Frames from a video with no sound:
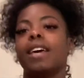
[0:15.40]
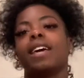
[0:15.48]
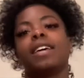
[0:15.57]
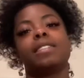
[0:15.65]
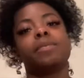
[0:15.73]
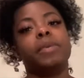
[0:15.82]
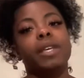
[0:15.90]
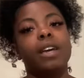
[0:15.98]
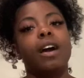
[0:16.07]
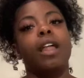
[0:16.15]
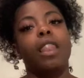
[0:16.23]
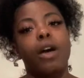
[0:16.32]
It's been
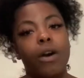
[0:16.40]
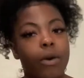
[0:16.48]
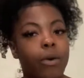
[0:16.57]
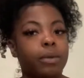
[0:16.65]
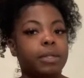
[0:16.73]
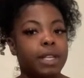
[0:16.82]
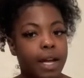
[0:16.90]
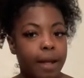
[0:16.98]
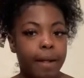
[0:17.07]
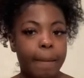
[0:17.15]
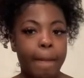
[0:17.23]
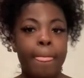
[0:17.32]
a long
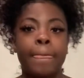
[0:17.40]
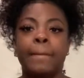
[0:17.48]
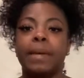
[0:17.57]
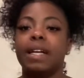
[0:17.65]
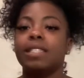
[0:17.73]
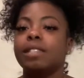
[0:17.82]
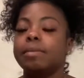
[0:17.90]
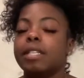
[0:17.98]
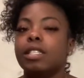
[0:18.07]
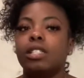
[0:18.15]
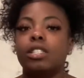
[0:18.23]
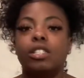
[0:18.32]
time, but I just
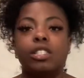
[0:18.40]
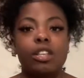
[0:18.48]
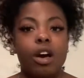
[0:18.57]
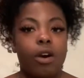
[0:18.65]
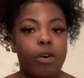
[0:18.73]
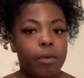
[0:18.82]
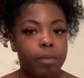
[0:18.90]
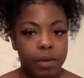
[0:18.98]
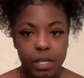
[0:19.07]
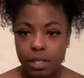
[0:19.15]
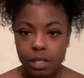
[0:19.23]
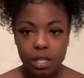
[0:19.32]
been so
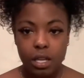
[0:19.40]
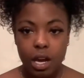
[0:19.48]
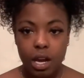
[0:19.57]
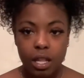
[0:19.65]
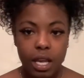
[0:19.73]
busy, y'all.